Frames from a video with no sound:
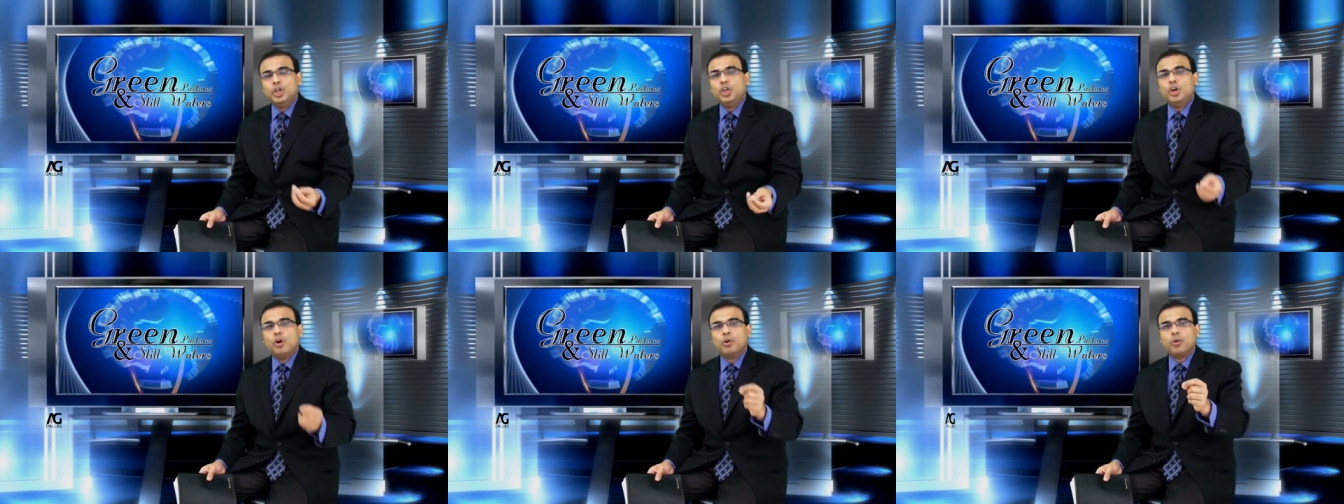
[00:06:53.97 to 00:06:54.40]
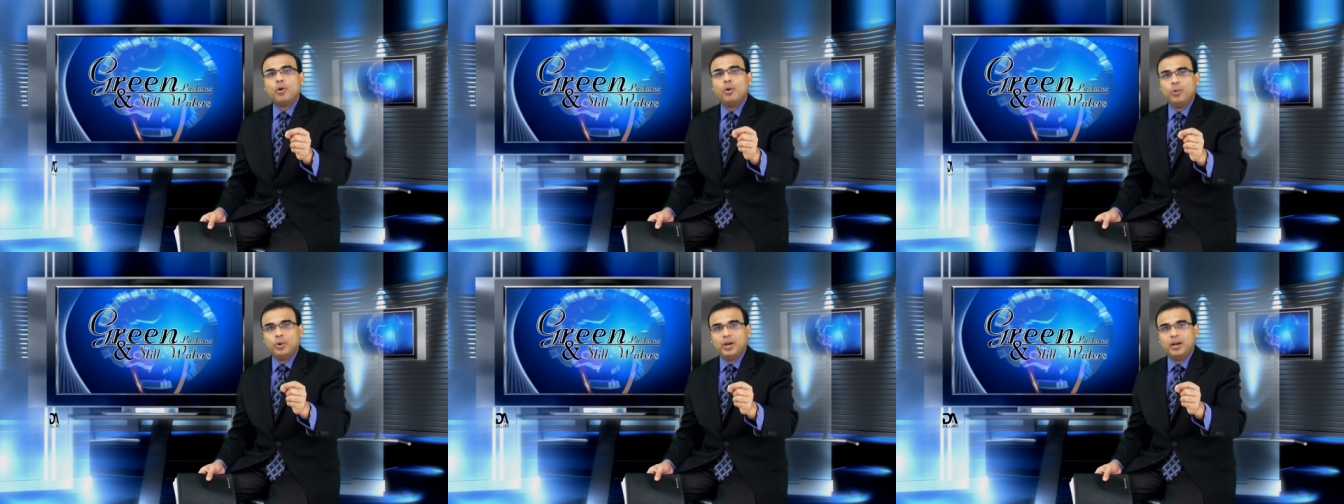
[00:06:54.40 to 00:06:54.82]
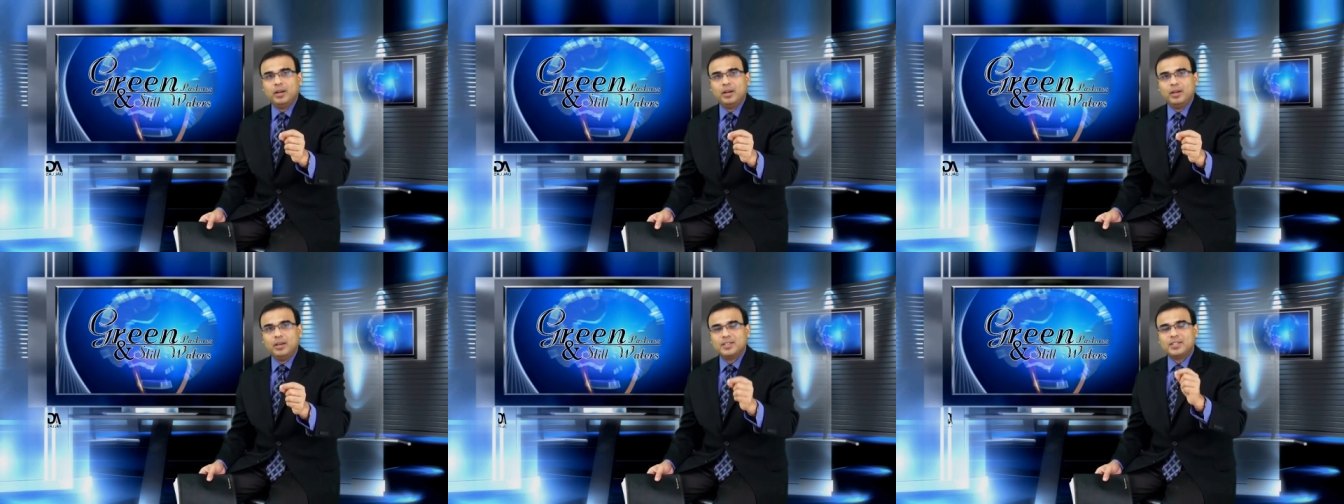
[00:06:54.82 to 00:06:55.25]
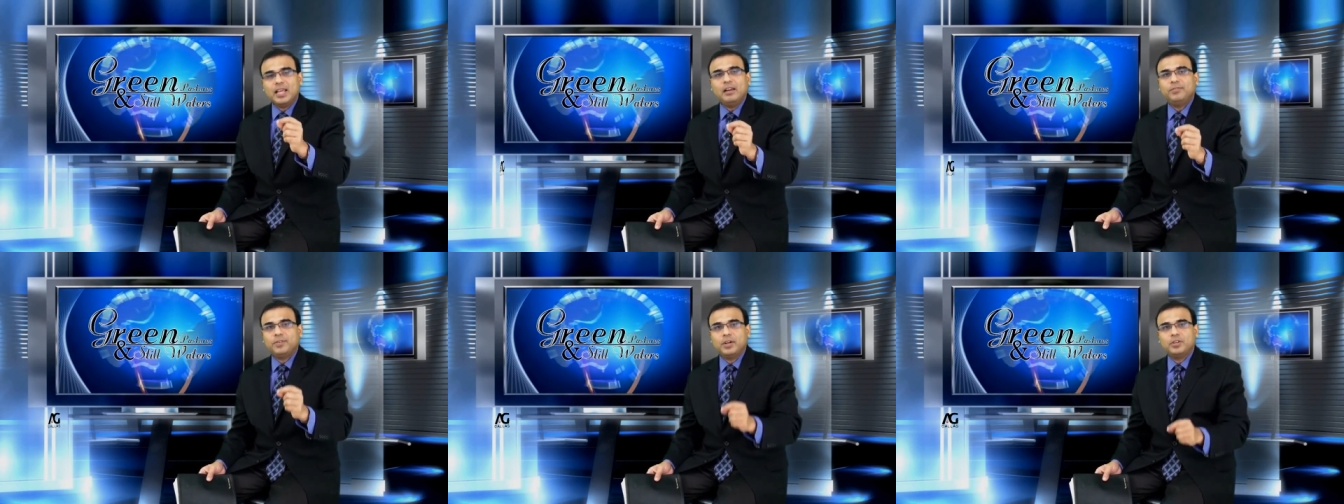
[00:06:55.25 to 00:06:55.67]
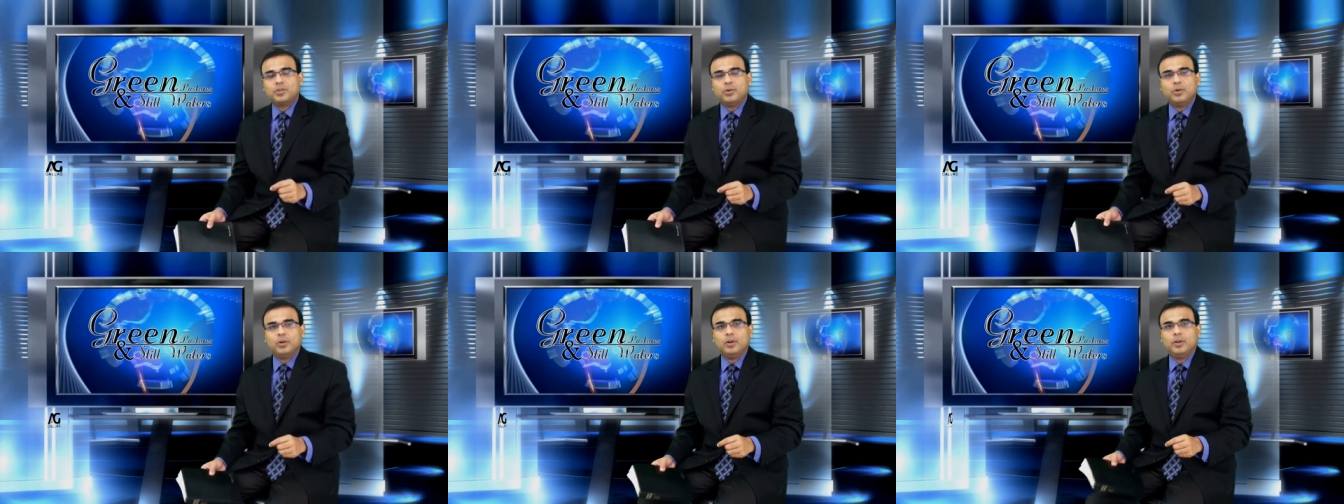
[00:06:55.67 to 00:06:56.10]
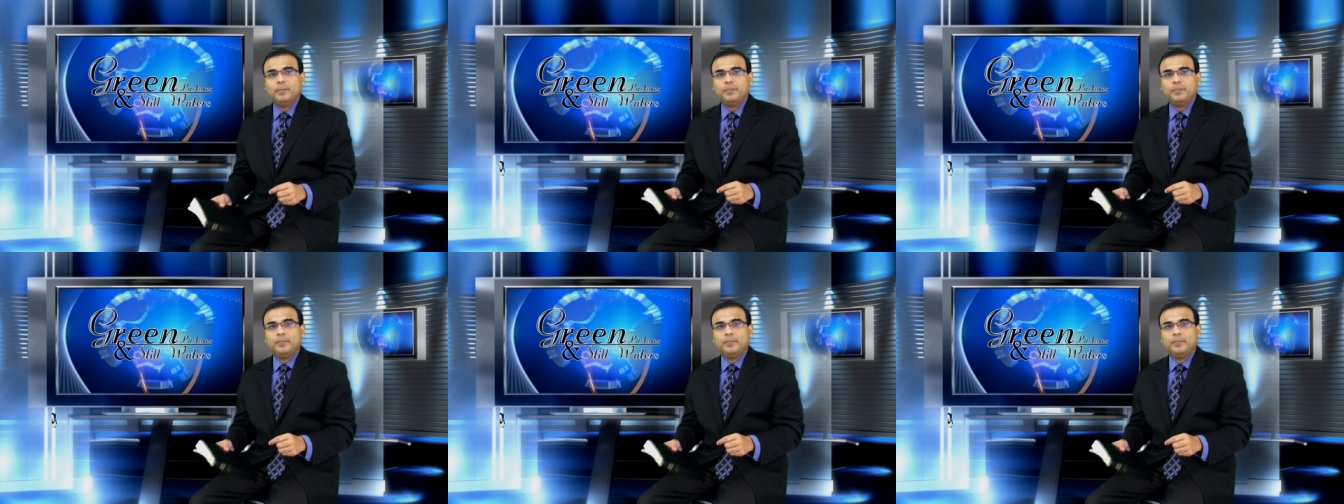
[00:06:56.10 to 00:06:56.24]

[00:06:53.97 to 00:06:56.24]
your own self control,